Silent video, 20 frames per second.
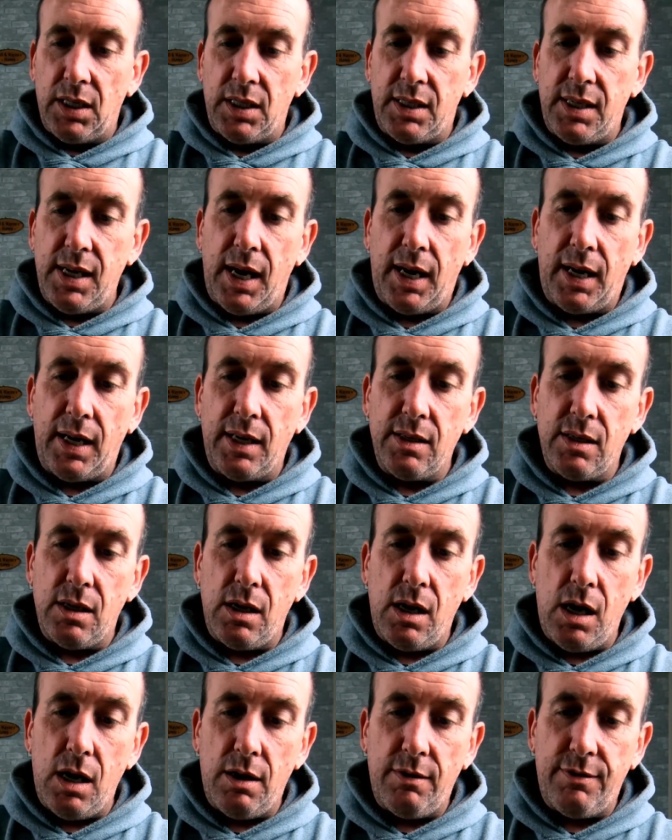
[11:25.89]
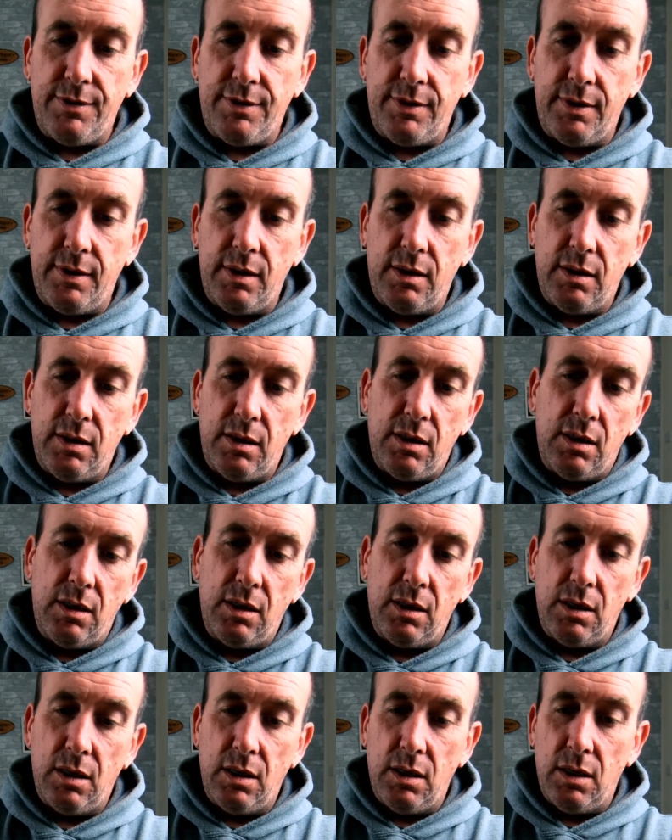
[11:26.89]
the tag ends off.
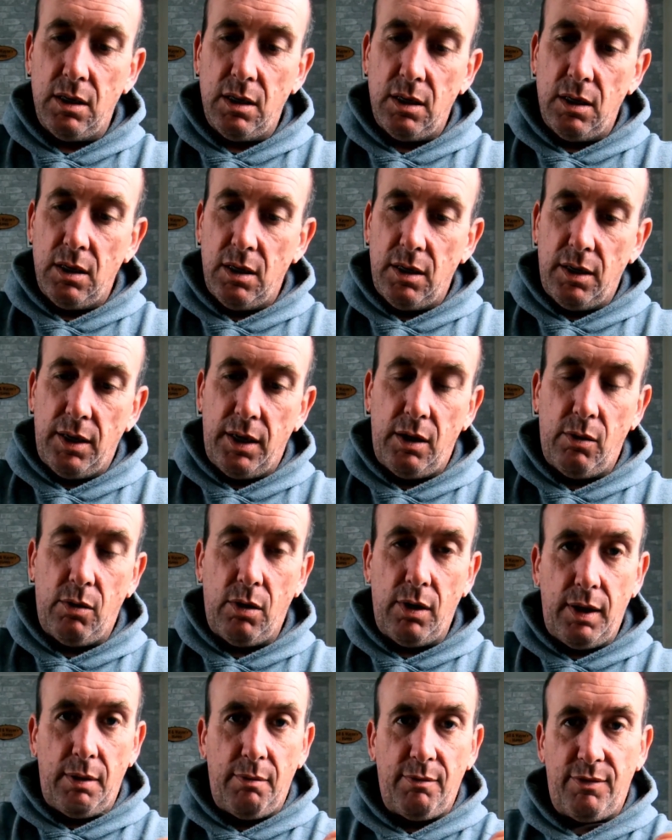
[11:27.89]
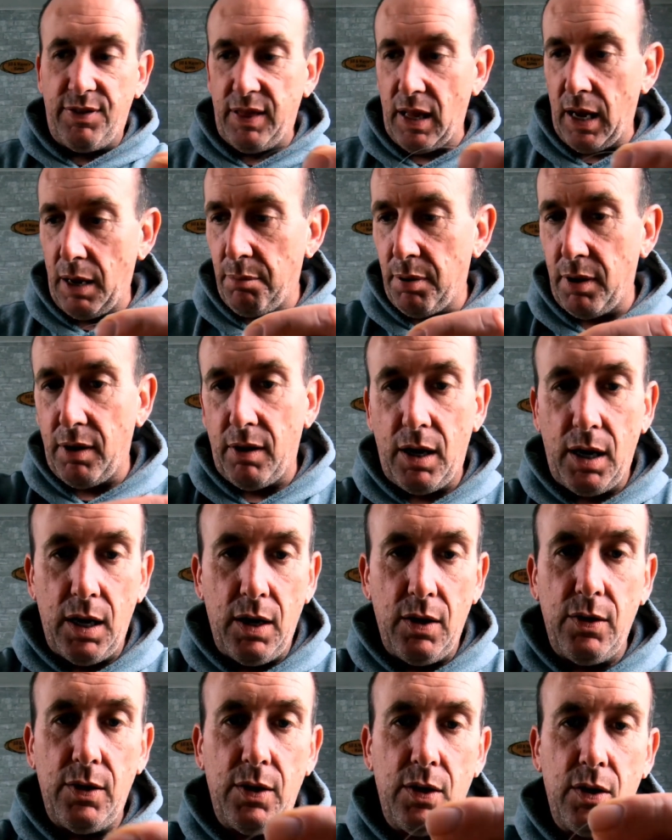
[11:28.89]
You don't want them flapping
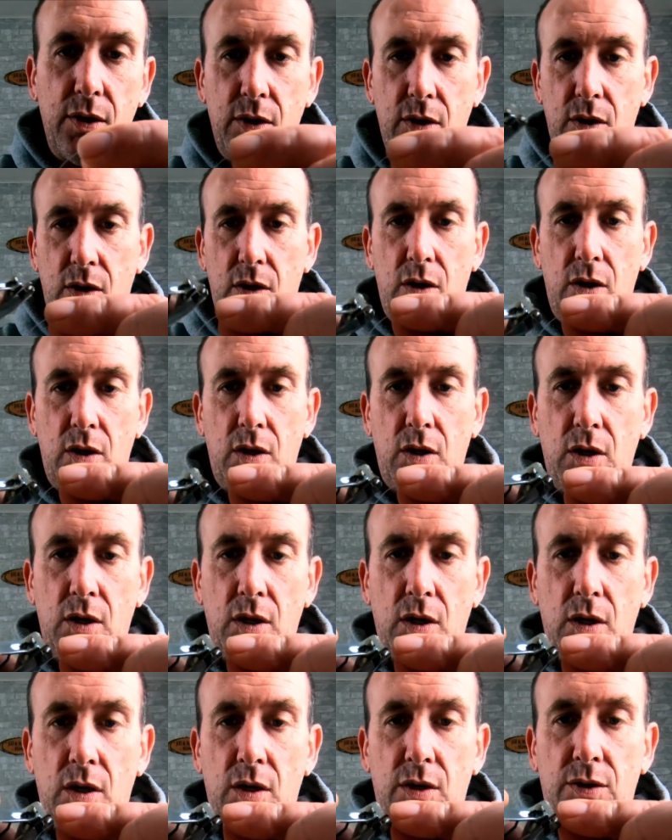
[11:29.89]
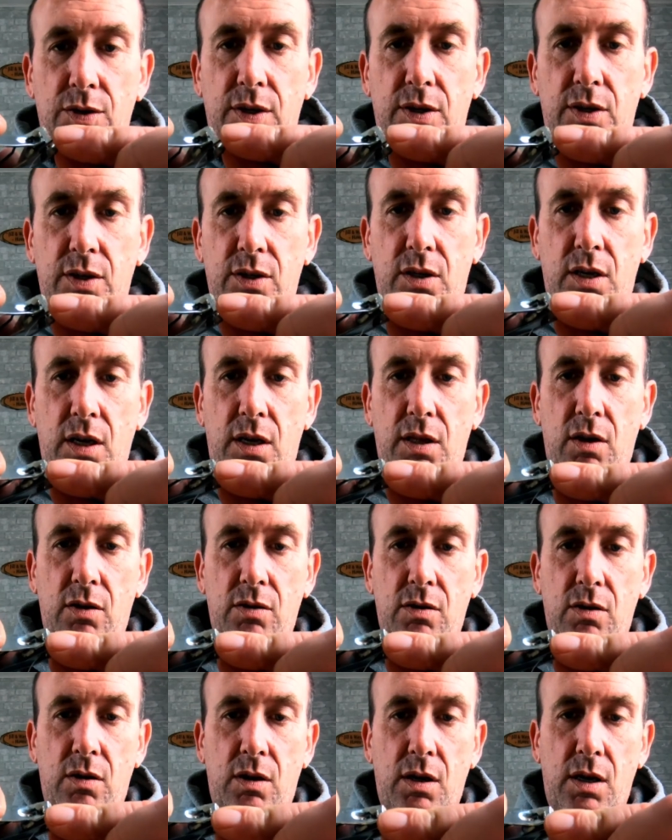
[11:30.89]
around. So you just cut those
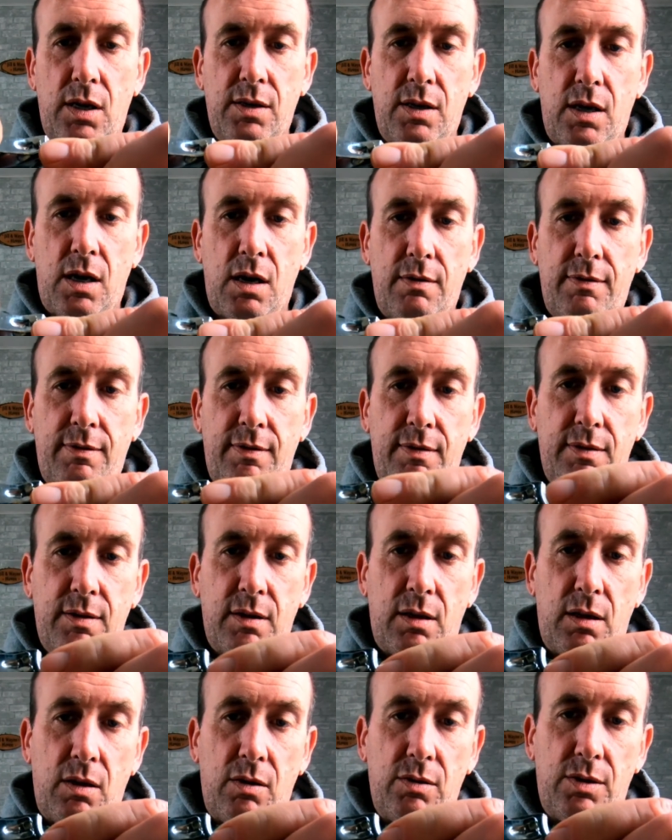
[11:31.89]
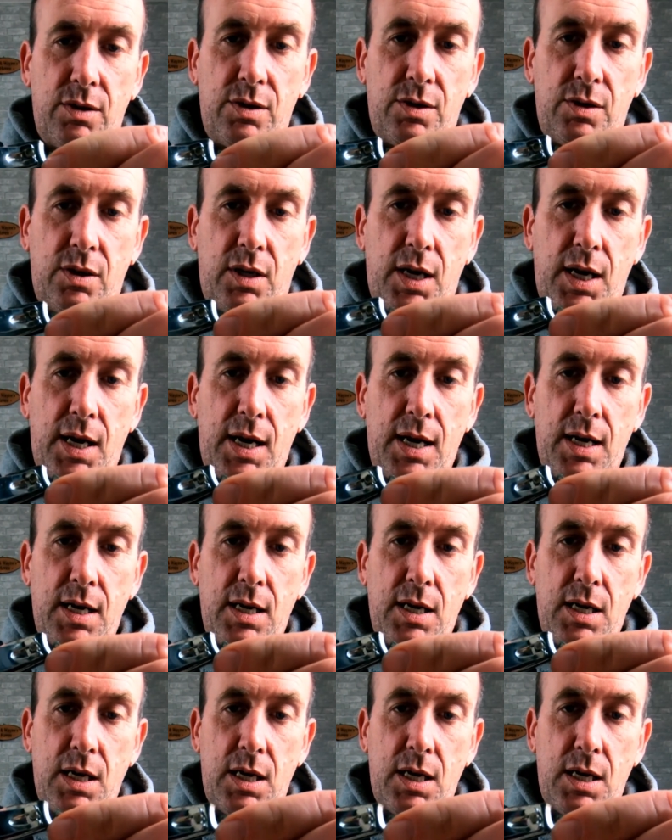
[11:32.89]
little guys off as close as you can.